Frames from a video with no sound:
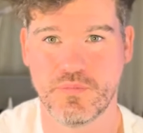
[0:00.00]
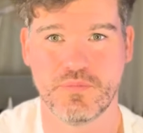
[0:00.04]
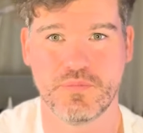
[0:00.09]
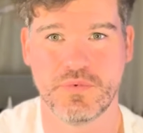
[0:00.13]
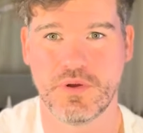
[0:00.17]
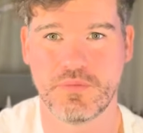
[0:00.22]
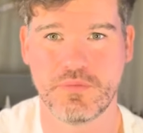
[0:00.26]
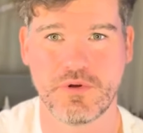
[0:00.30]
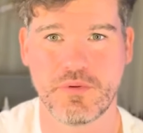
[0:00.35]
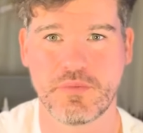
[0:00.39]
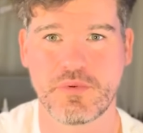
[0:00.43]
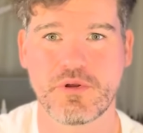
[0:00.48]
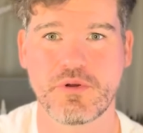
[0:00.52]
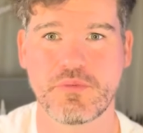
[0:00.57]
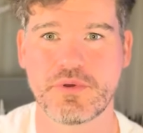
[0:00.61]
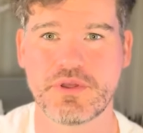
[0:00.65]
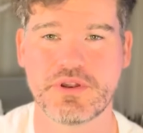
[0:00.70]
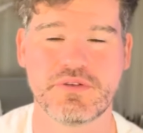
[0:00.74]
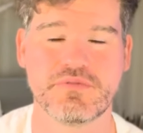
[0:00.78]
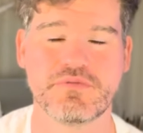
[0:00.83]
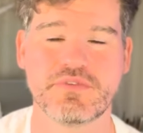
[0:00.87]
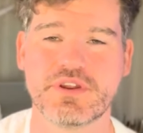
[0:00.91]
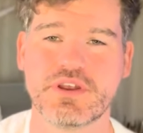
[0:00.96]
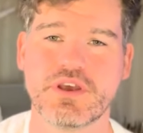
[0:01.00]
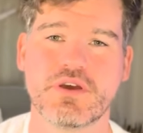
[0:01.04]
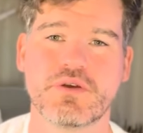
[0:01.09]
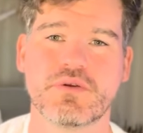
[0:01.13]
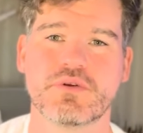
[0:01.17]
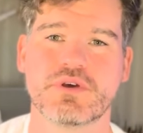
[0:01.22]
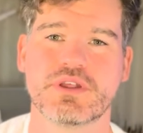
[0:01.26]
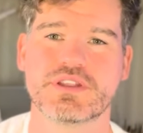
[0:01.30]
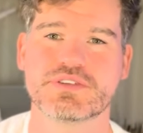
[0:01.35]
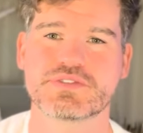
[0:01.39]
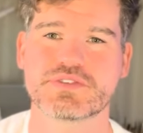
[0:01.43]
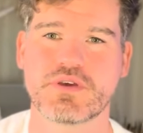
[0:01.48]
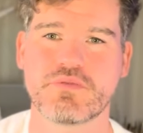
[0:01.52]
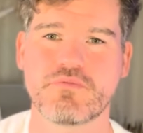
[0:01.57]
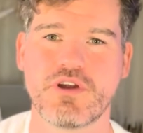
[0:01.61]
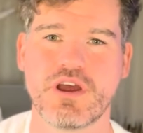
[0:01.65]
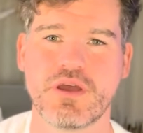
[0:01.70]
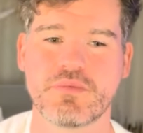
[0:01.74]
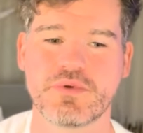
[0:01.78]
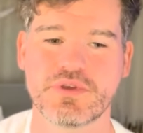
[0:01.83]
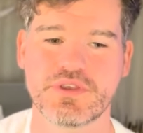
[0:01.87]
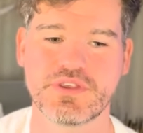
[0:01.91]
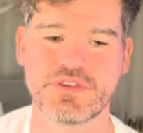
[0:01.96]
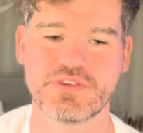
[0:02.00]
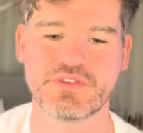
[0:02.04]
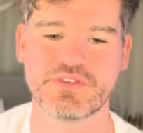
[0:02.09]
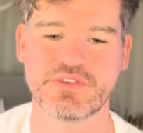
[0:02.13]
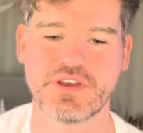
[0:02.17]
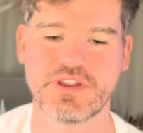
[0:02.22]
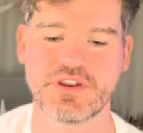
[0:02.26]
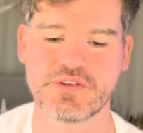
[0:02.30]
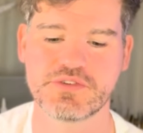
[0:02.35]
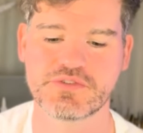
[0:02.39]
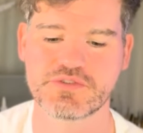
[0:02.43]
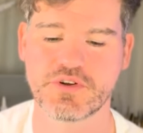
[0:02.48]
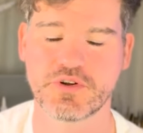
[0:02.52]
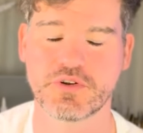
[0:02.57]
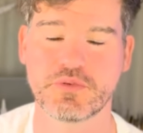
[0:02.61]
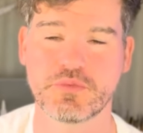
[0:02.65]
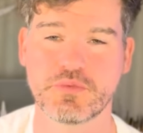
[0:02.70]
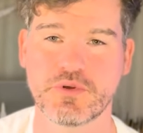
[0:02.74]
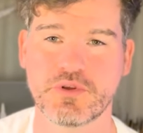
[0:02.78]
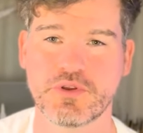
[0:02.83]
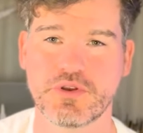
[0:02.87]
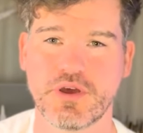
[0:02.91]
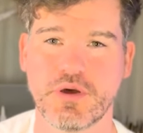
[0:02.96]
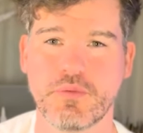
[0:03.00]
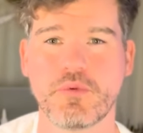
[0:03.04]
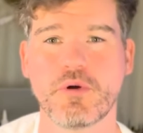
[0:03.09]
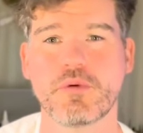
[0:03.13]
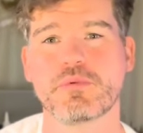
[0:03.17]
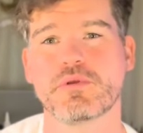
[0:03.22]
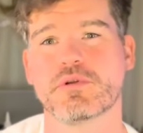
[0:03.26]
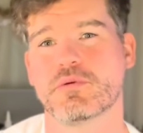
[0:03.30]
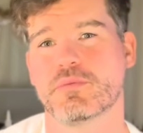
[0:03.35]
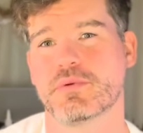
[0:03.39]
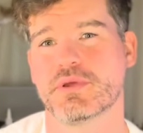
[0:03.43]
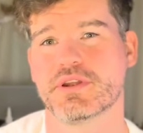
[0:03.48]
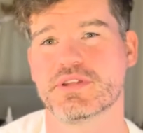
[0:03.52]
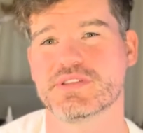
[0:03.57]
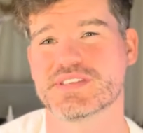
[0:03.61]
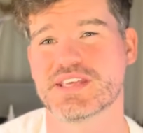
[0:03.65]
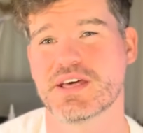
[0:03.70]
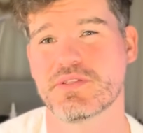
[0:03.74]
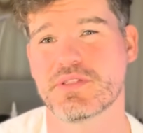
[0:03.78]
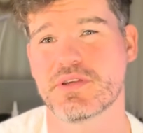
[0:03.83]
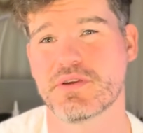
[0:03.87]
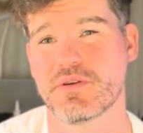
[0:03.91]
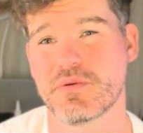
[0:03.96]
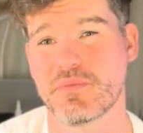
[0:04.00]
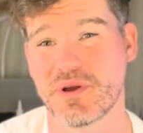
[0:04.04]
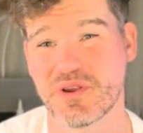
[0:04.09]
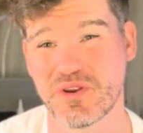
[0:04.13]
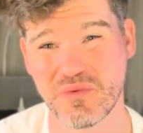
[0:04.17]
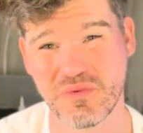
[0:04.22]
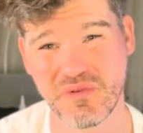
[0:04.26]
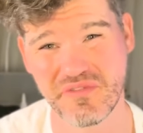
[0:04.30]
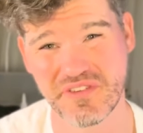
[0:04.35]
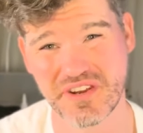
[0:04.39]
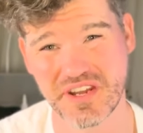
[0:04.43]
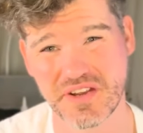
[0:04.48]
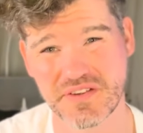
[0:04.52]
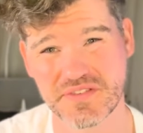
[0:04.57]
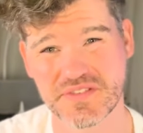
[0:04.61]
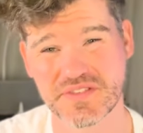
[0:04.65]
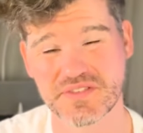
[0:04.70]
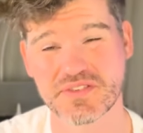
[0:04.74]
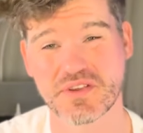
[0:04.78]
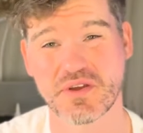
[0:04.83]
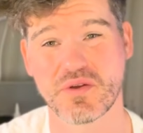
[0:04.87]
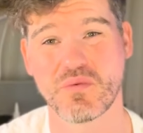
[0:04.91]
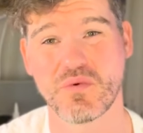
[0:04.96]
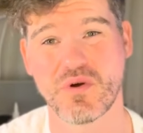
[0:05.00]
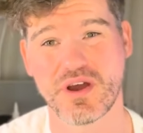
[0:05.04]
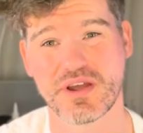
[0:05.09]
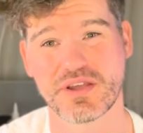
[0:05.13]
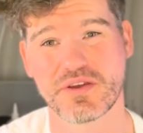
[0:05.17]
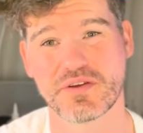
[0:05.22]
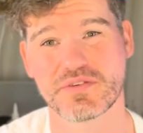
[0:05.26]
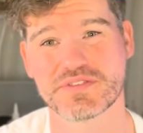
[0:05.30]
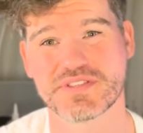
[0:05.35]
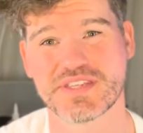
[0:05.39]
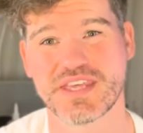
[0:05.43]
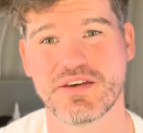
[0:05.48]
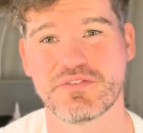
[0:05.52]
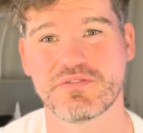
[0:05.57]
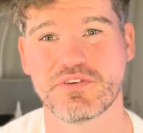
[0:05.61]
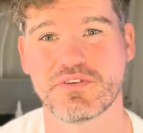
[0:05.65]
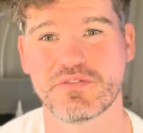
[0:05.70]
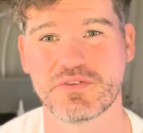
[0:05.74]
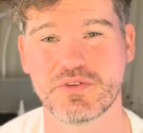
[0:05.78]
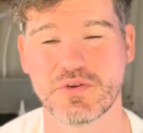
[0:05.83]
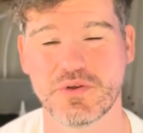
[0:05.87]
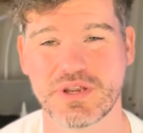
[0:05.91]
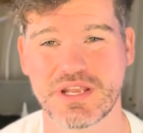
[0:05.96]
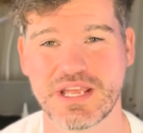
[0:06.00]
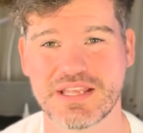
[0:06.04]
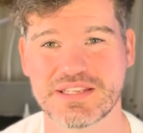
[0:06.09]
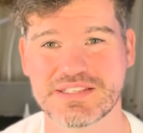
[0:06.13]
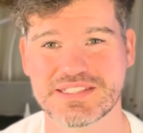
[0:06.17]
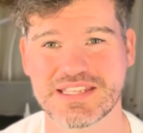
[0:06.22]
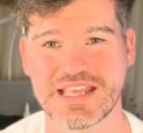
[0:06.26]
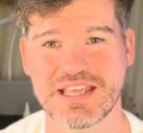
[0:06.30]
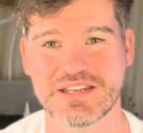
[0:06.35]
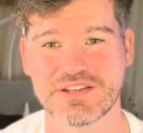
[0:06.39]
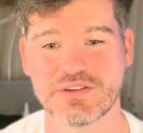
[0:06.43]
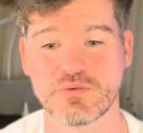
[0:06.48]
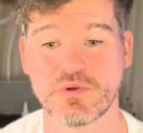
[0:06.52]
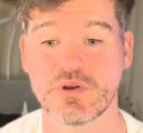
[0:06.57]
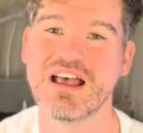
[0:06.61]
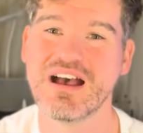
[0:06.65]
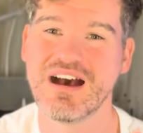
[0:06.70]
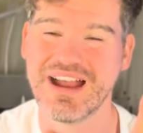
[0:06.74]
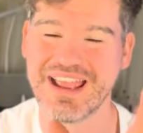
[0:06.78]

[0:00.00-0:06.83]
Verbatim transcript: unpopular opinion video in its own right, because I don't struggle to put unpopular opinions out there in my normal videos, so why go to the effort of doing a standard one?